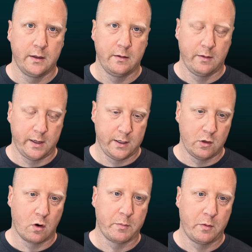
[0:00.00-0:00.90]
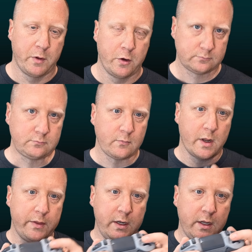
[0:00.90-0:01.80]
in normal mode,
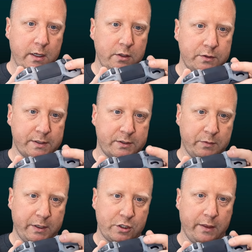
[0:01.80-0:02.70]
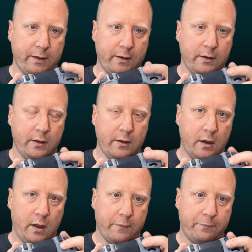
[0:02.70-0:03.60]
and then you can use the switch on
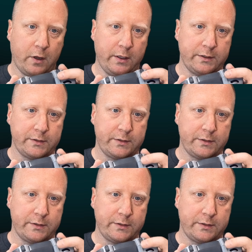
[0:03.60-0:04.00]
the front